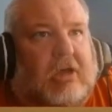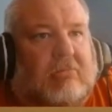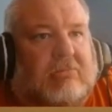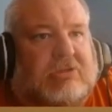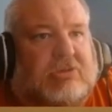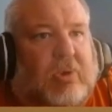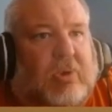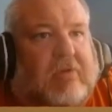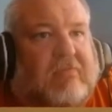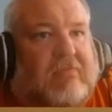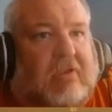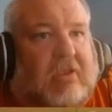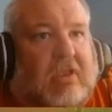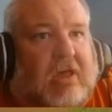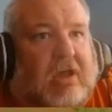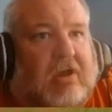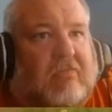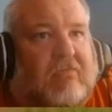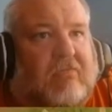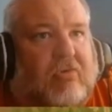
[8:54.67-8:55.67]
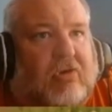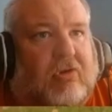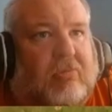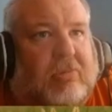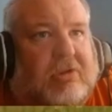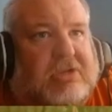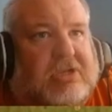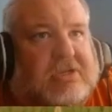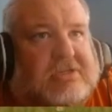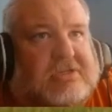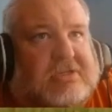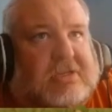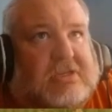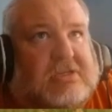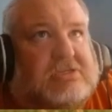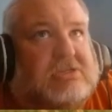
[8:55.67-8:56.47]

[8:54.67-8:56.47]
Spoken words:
So we have a lot of room potentially.